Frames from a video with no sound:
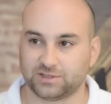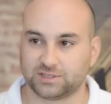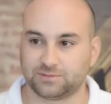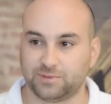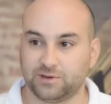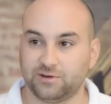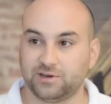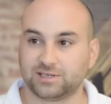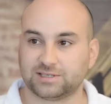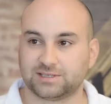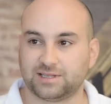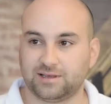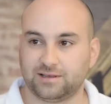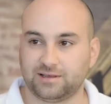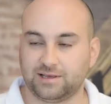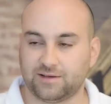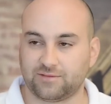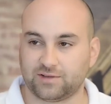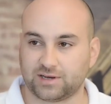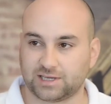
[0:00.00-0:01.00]
you
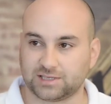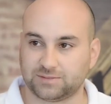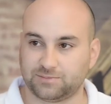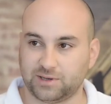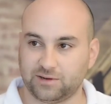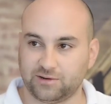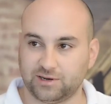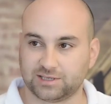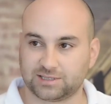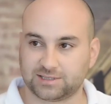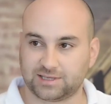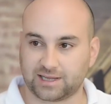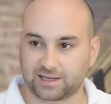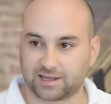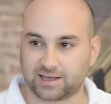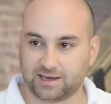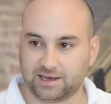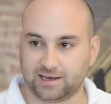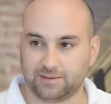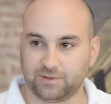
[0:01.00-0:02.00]
haven't experienced that
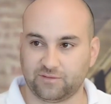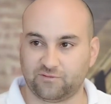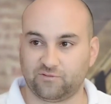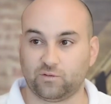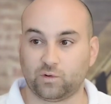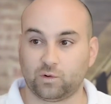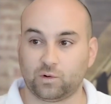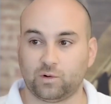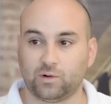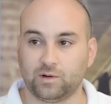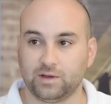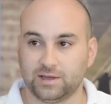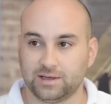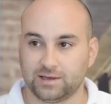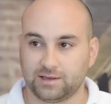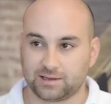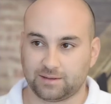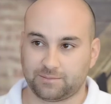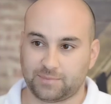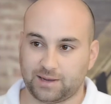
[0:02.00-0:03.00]
car before
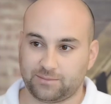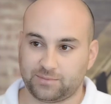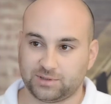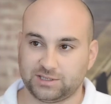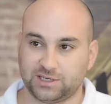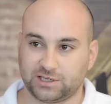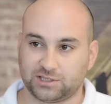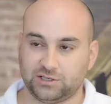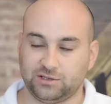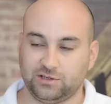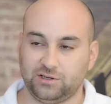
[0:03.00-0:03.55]
the paint protection.